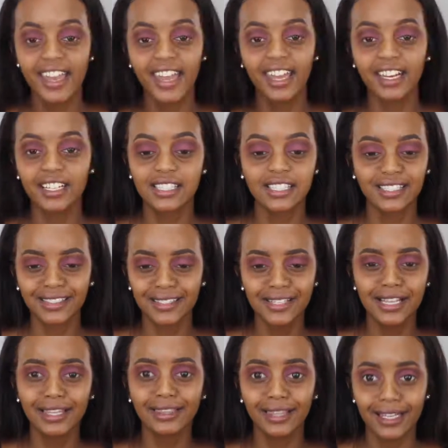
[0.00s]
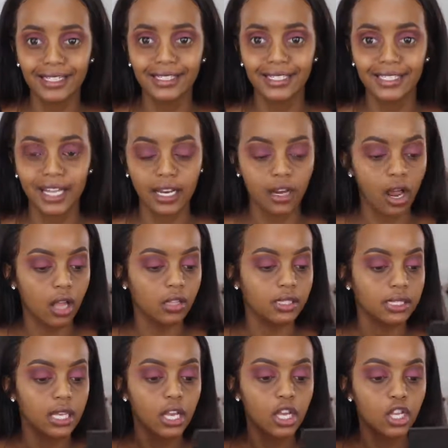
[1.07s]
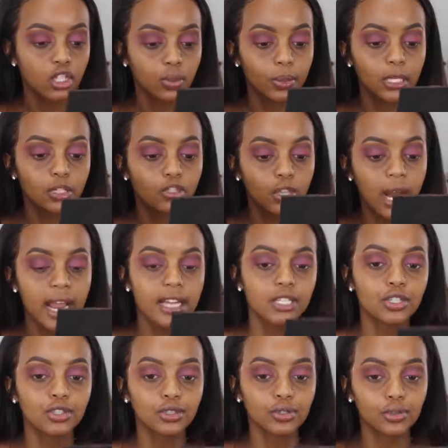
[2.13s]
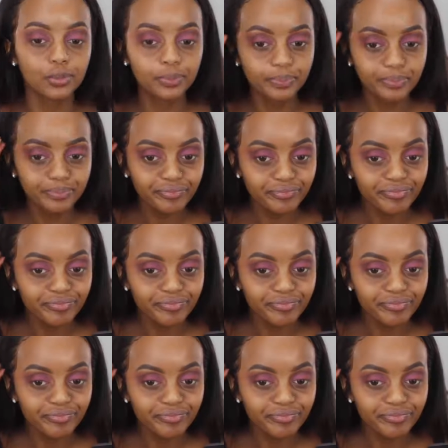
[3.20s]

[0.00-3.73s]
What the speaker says: And it's less than $10. So we're gonna try to